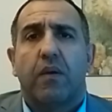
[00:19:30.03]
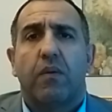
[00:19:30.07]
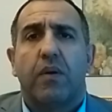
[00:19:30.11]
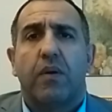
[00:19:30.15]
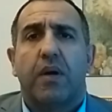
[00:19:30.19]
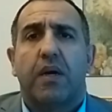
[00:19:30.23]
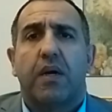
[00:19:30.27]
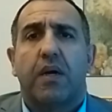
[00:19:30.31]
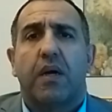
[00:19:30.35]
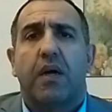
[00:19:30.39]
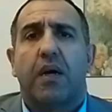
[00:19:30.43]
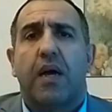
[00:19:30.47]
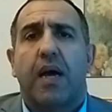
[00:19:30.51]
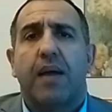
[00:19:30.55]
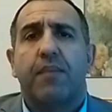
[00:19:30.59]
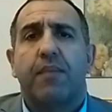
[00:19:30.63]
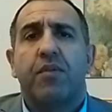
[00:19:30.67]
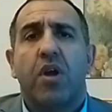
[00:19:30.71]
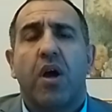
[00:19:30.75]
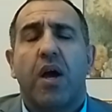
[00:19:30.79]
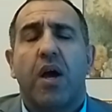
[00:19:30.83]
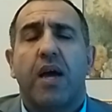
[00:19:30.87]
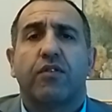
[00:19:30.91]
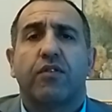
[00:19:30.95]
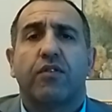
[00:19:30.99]
Well,
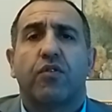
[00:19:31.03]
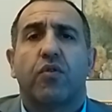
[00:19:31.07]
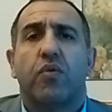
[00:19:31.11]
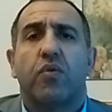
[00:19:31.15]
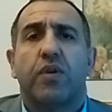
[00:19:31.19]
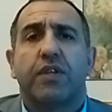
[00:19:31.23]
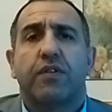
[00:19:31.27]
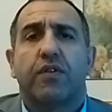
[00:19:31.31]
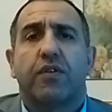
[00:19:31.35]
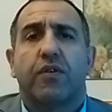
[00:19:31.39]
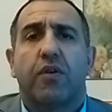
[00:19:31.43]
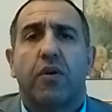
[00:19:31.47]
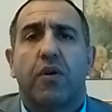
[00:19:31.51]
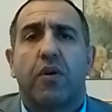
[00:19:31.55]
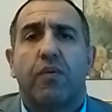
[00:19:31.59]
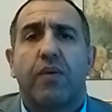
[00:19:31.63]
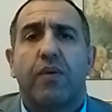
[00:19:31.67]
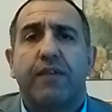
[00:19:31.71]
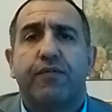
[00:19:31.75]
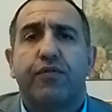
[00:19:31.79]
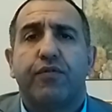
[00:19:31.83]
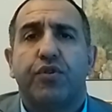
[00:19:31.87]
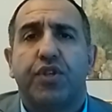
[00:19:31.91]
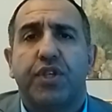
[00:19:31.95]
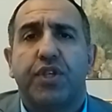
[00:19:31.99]
I'm not going to go to
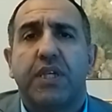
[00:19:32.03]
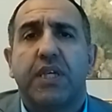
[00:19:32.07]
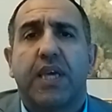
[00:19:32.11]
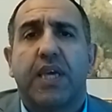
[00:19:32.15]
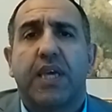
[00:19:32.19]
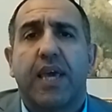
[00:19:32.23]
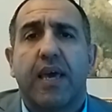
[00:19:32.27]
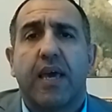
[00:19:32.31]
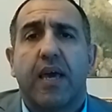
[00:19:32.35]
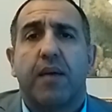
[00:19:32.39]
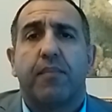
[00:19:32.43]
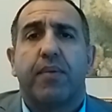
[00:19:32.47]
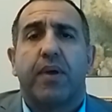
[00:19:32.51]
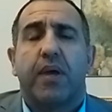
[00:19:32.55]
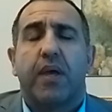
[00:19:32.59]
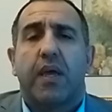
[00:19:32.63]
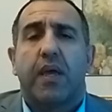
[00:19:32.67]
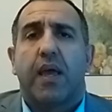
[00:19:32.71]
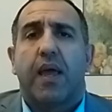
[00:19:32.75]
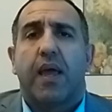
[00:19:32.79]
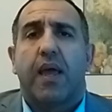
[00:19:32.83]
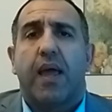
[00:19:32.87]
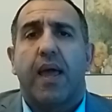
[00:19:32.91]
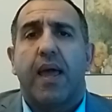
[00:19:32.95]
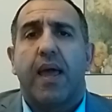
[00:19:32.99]
refugee camp
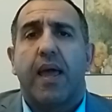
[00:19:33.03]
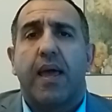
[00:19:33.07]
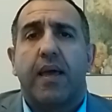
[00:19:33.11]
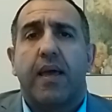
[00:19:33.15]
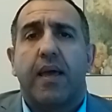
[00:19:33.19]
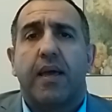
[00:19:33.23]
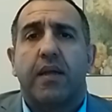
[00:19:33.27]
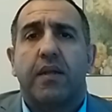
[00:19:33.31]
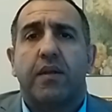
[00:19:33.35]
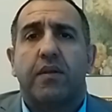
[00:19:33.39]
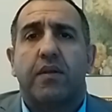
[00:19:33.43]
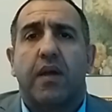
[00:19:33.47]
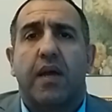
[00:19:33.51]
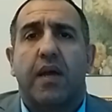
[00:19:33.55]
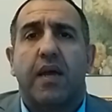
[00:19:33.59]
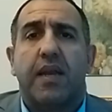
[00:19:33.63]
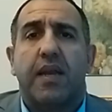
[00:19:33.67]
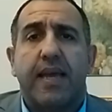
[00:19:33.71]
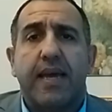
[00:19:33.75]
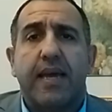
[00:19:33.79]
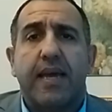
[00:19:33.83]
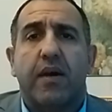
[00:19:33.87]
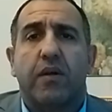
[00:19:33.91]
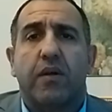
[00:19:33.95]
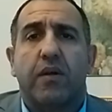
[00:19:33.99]
and
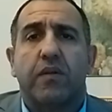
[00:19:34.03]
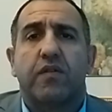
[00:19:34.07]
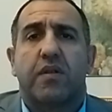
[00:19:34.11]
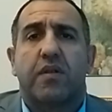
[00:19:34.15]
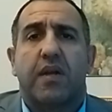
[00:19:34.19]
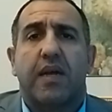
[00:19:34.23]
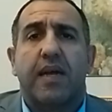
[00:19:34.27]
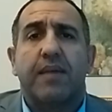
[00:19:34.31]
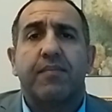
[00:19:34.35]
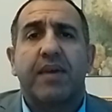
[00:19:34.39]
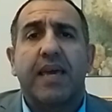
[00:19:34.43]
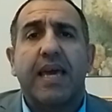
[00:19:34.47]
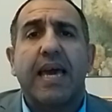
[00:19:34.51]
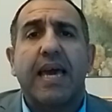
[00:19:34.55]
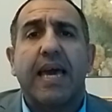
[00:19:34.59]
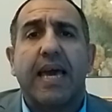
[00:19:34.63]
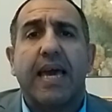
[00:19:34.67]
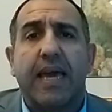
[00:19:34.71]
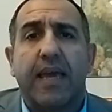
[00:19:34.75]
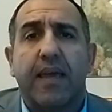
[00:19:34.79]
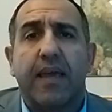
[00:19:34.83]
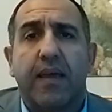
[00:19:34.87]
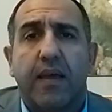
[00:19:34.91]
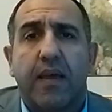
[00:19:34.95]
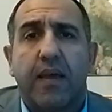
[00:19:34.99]
announce that I'm
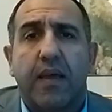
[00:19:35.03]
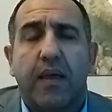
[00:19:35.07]
gay.